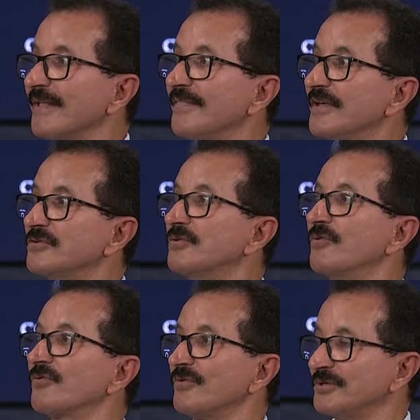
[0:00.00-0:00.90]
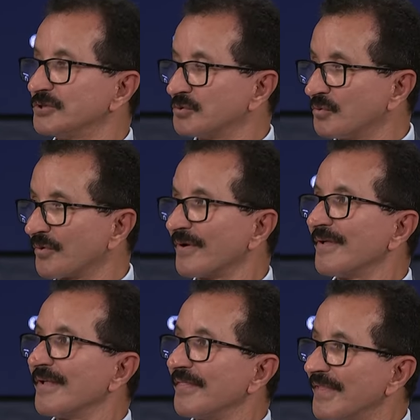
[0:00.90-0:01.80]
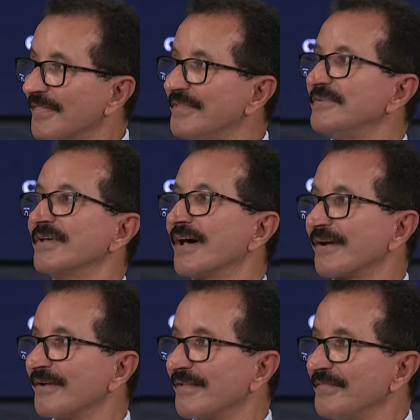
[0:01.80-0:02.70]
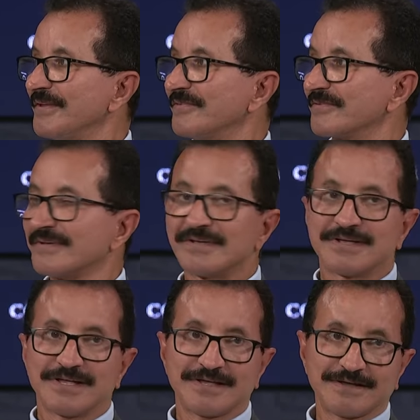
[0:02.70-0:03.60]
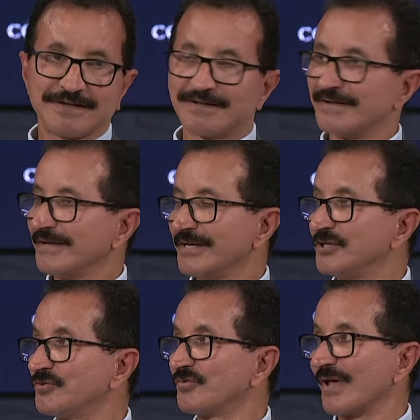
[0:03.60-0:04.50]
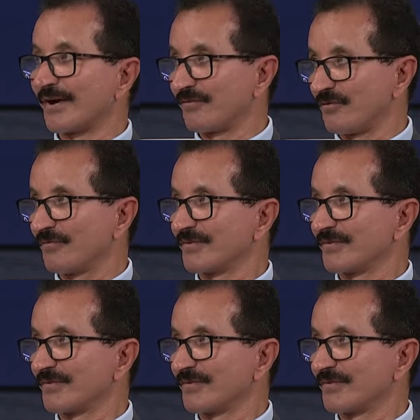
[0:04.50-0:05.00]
They should also ensure that these issues are resolved.